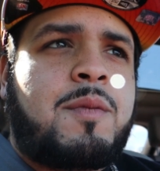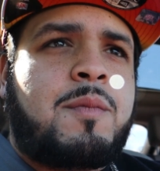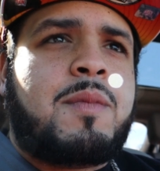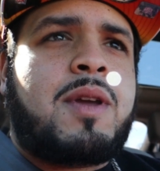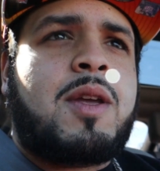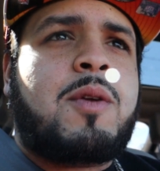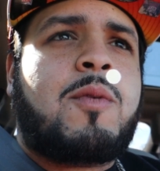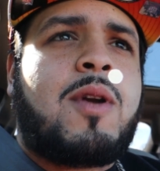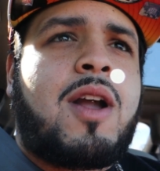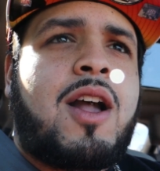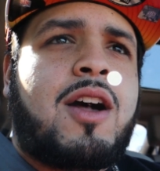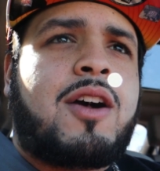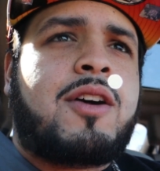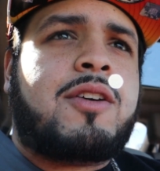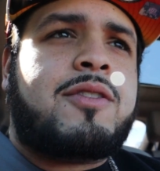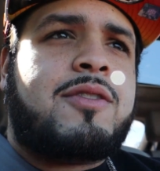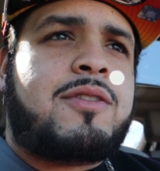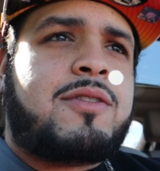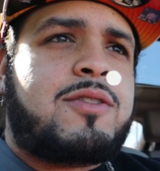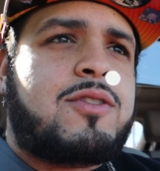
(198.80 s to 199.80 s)

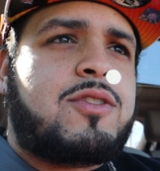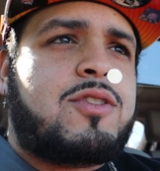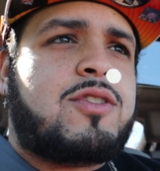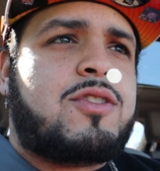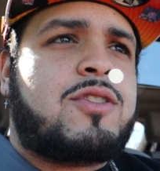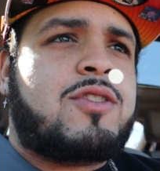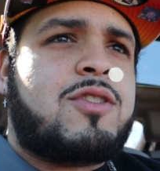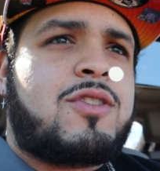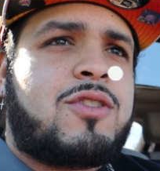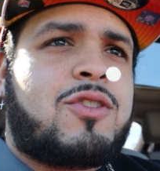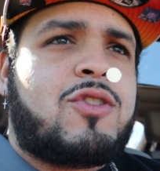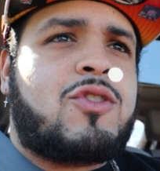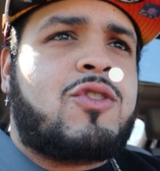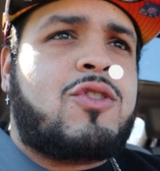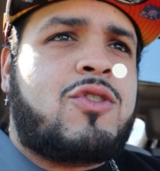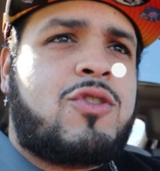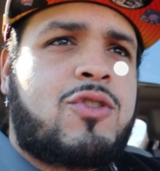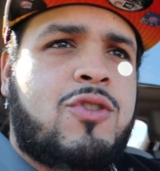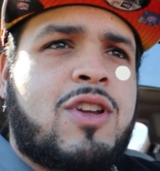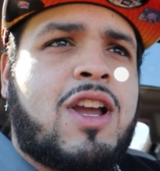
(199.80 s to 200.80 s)
Meanwhile,
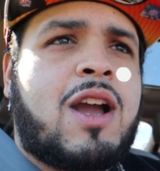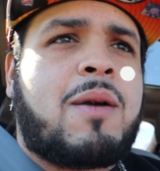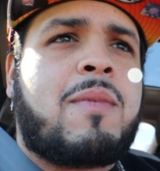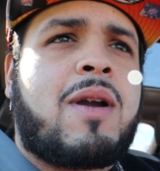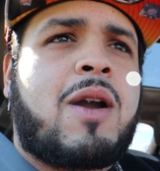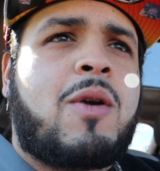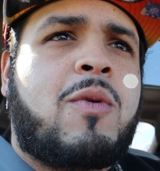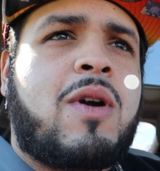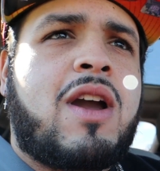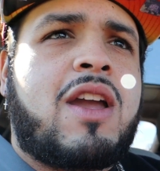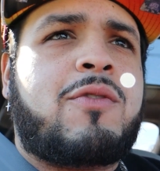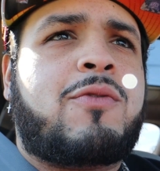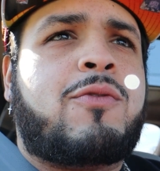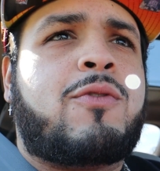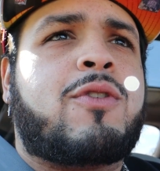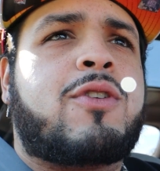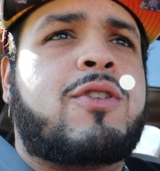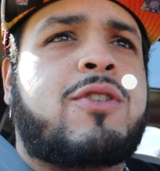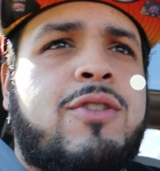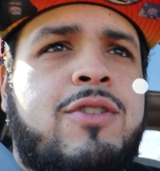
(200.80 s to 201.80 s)
you got my wife
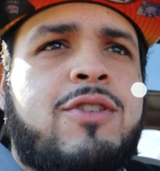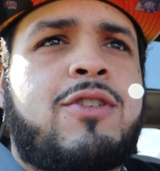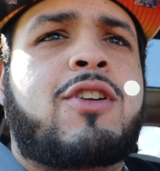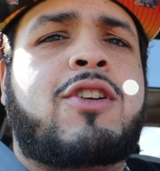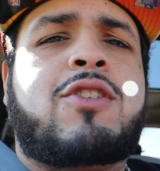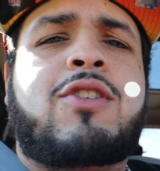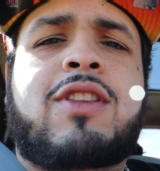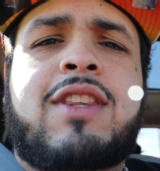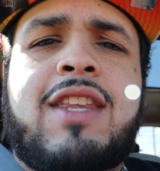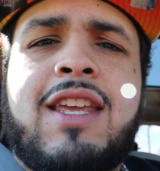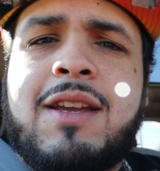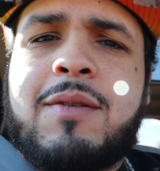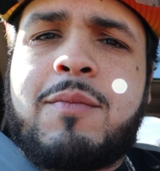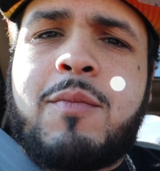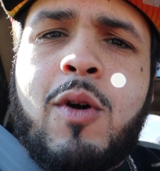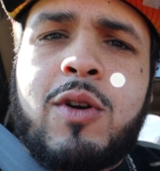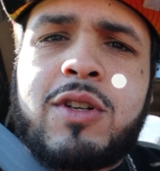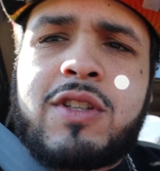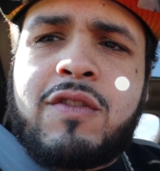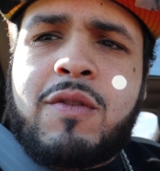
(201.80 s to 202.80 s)
where, you think
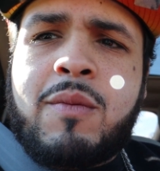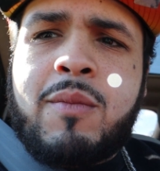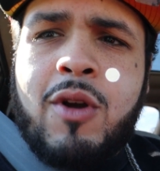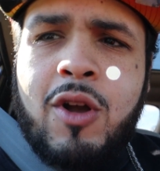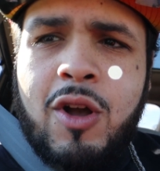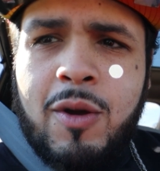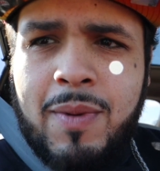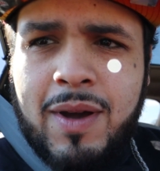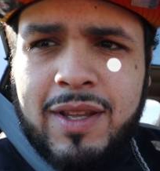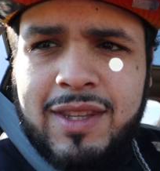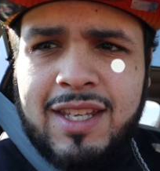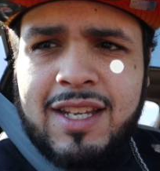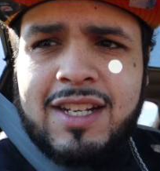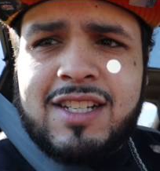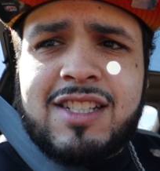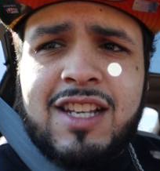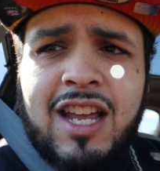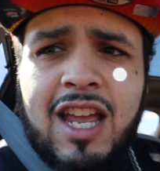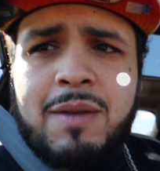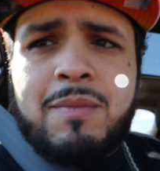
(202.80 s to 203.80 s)
most of them are all about the
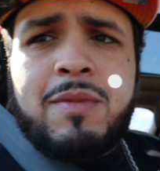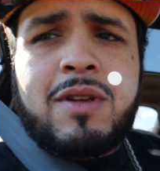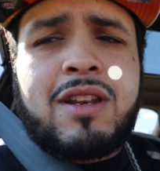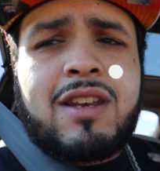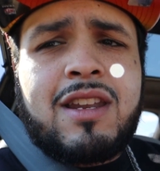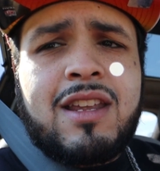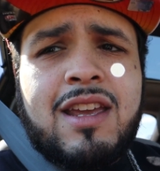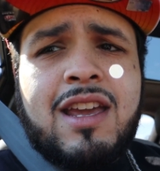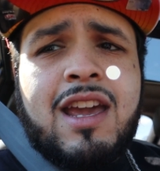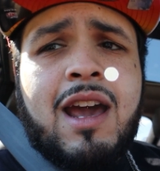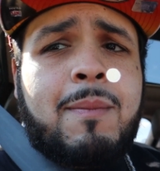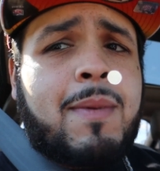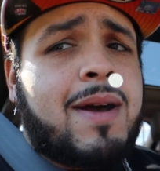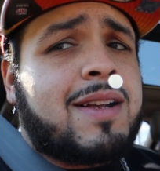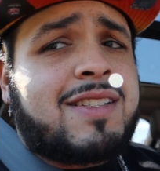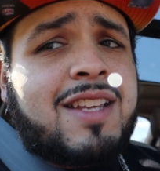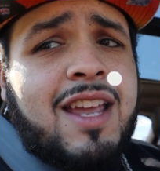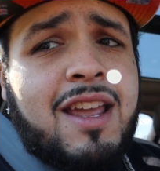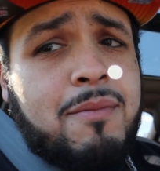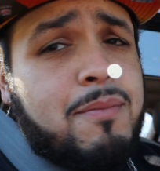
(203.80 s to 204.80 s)
excitement. I'm
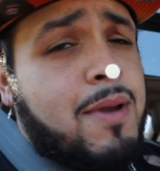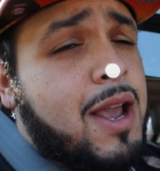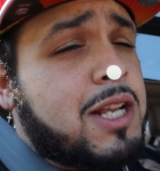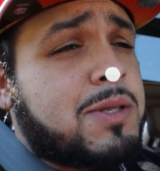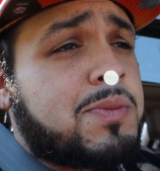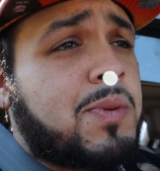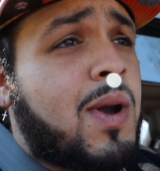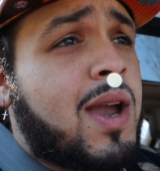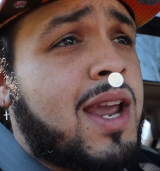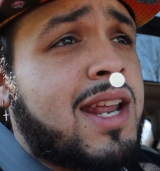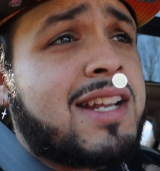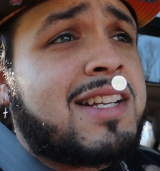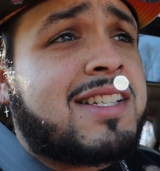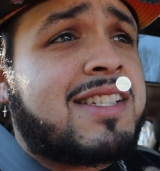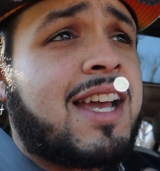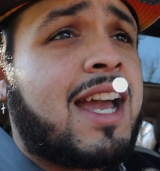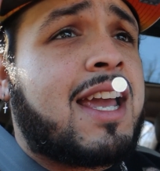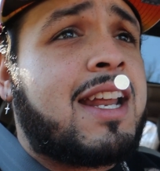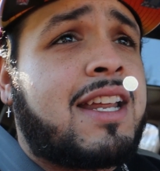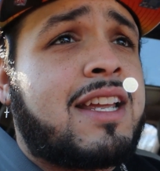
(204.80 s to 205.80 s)
not saying baseball ain't
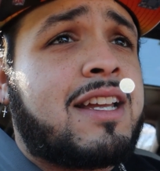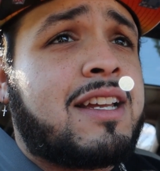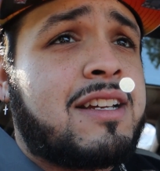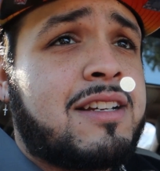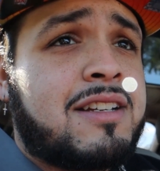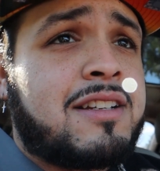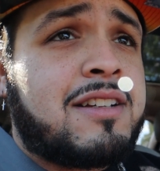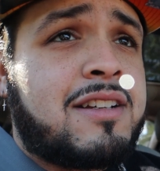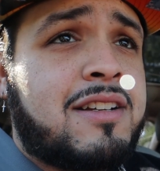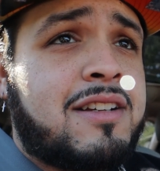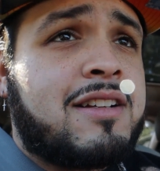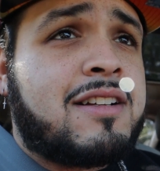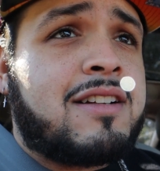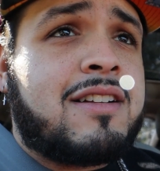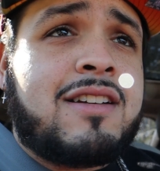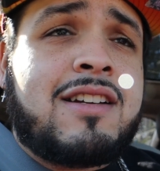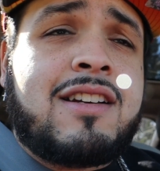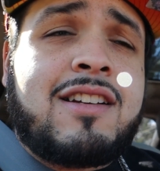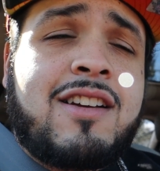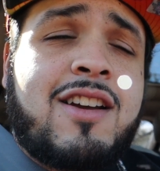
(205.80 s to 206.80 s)
exciting.
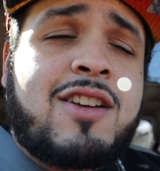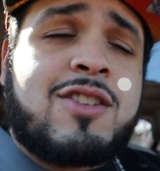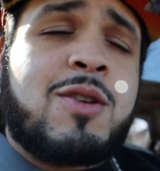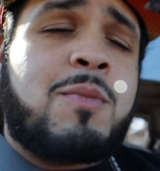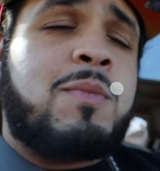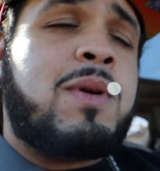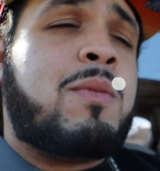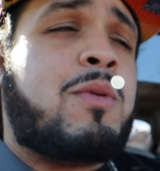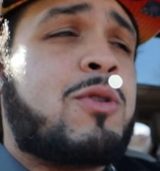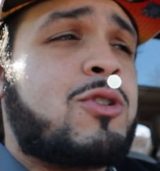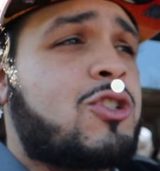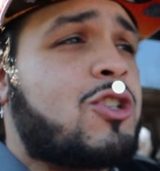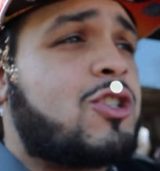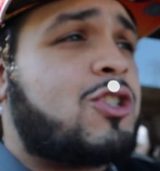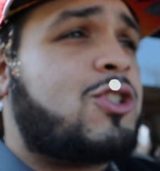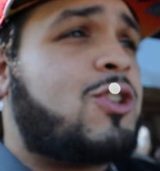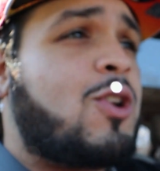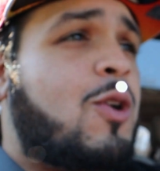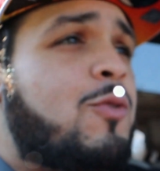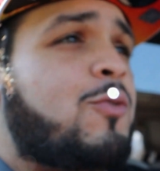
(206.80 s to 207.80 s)
Some people
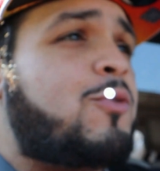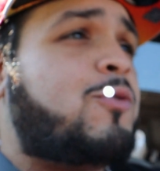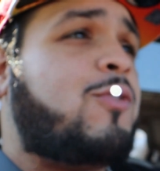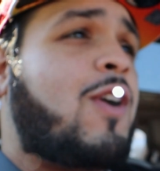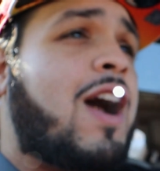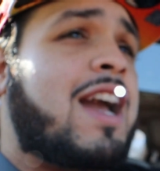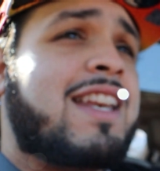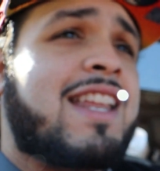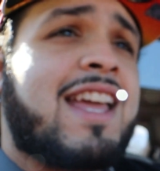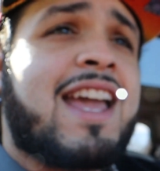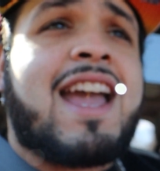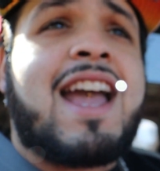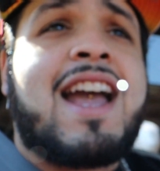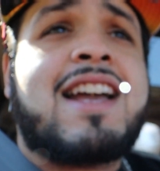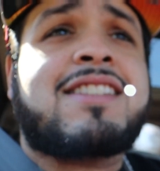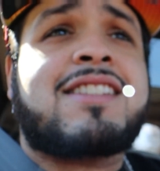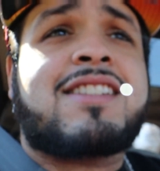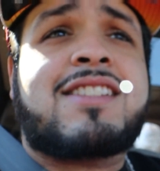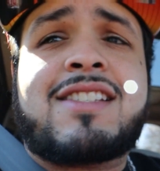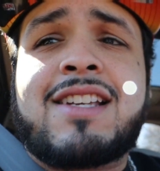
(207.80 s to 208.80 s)
just don't find it
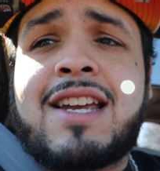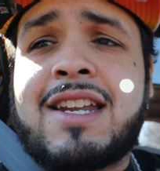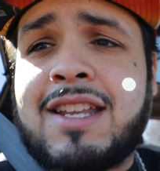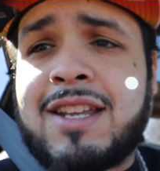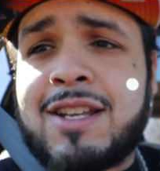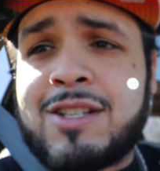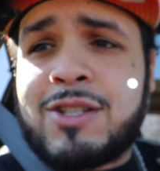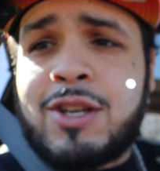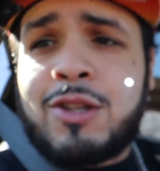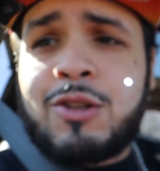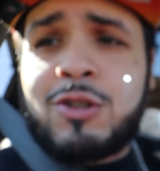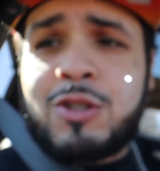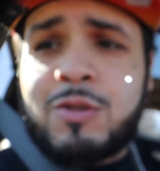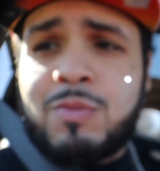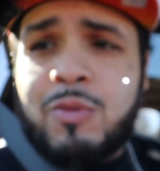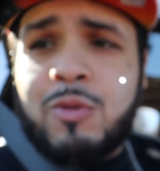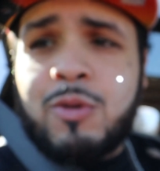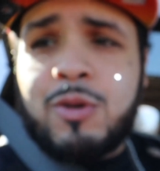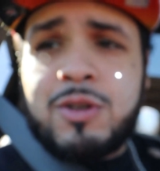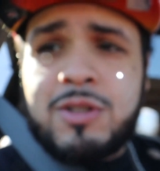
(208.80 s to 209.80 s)
as exciting as other
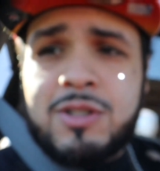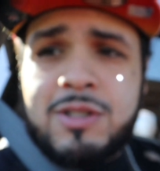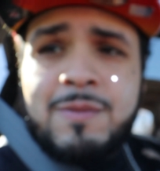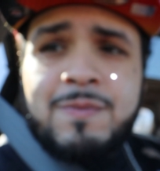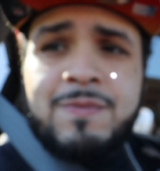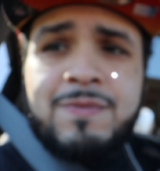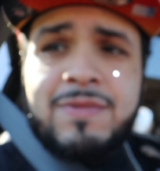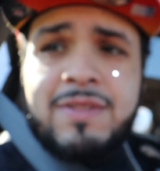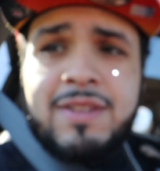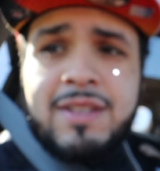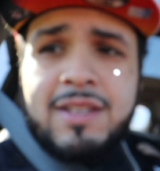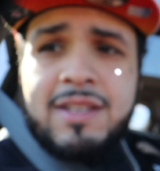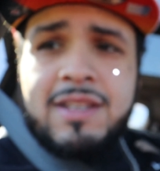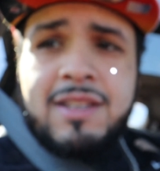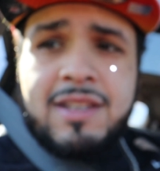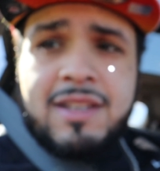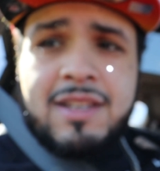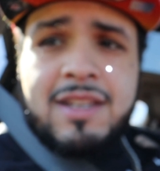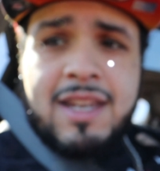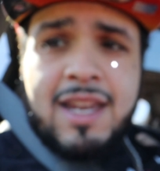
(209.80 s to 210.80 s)
sports.
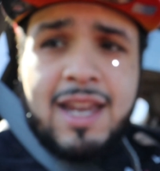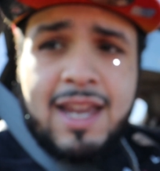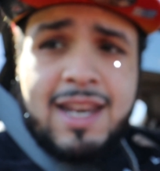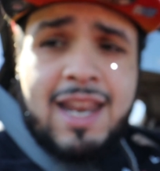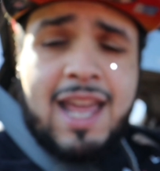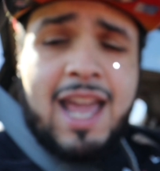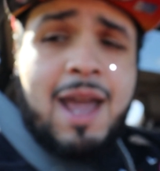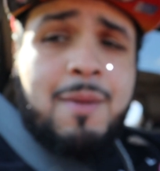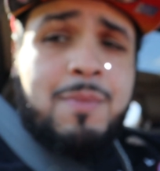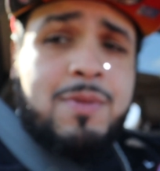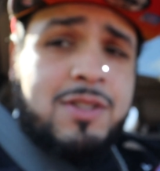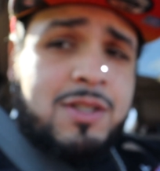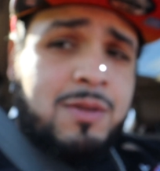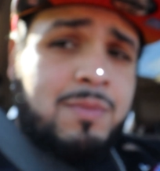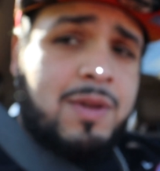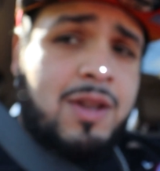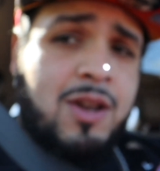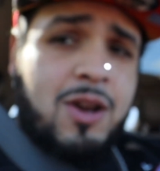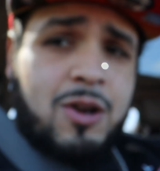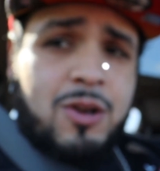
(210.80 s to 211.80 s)
And it happens to
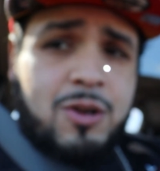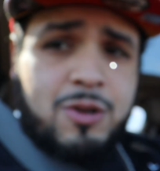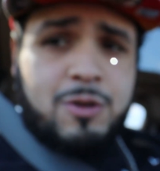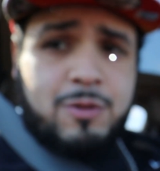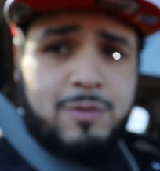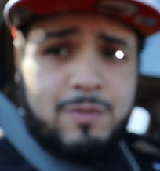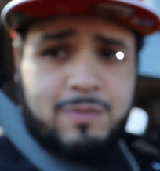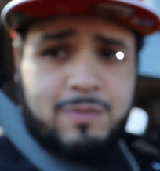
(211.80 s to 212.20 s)
be her.